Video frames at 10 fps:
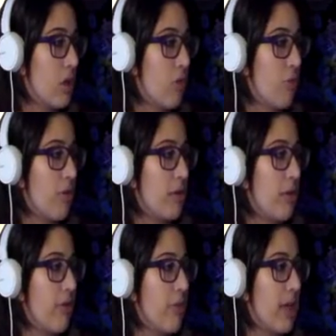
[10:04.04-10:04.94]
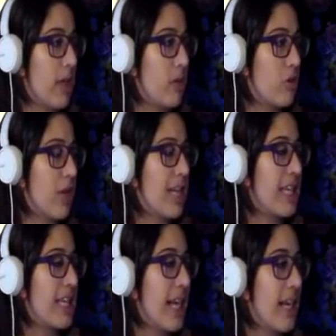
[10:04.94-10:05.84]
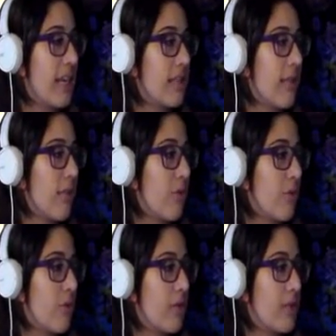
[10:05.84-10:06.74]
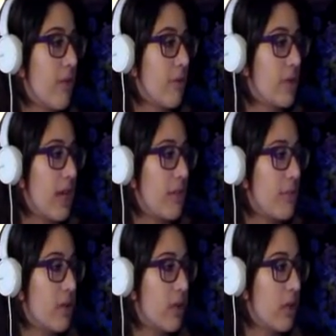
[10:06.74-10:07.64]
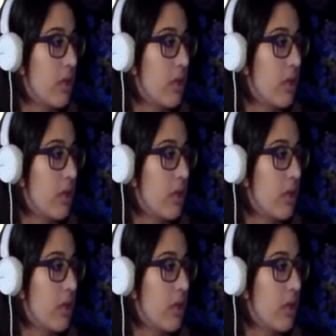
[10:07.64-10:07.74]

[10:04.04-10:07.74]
no point of me trying to die several several times